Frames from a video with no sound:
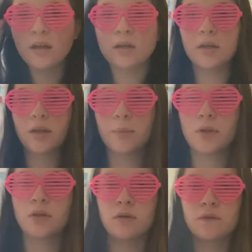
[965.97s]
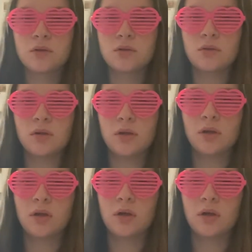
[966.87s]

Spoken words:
Gonna get myself into the